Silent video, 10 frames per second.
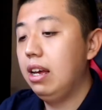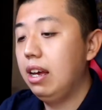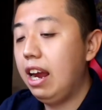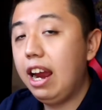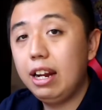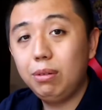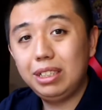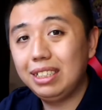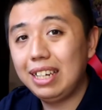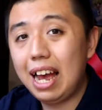And it was
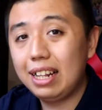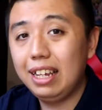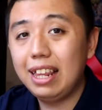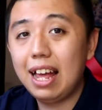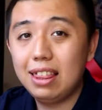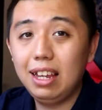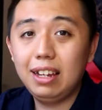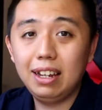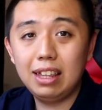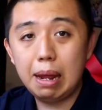exactly that
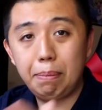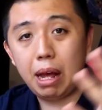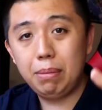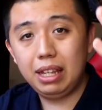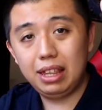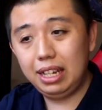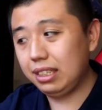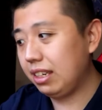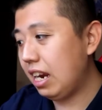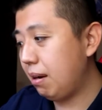thinking that bought me
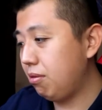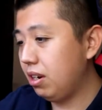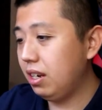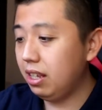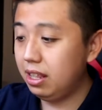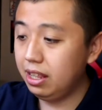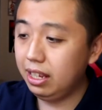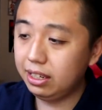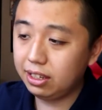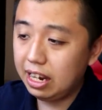this camera,
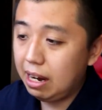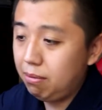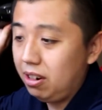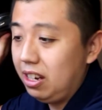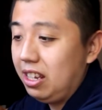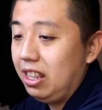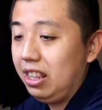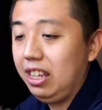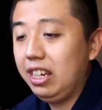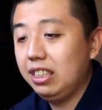
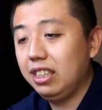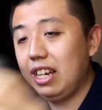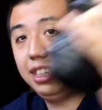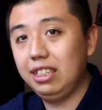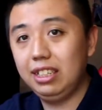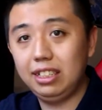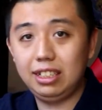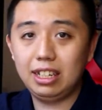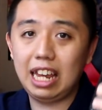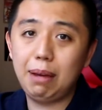these lenses,
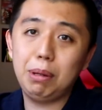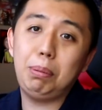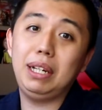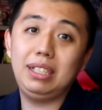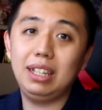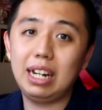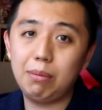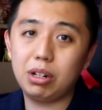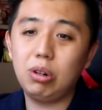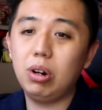the gaming PC that
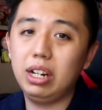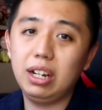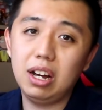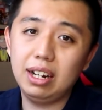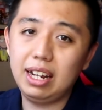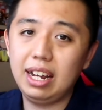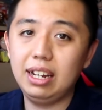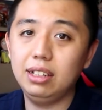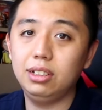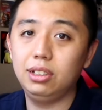I'm recording on,
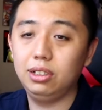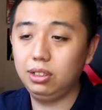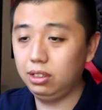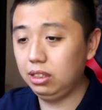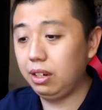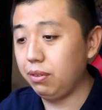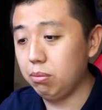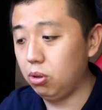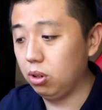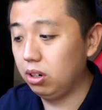and even
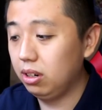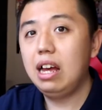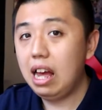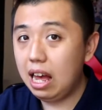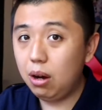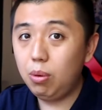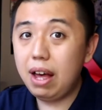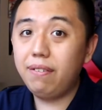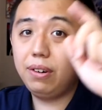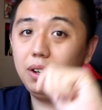more.
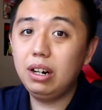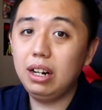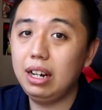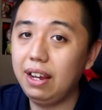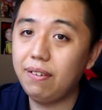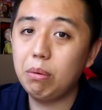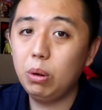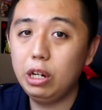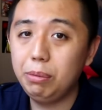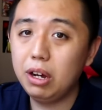However, if I'm
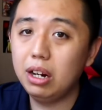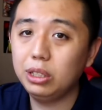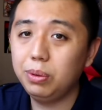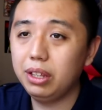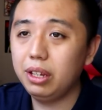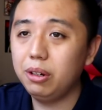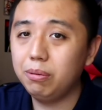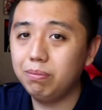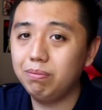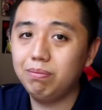going to be honest with you,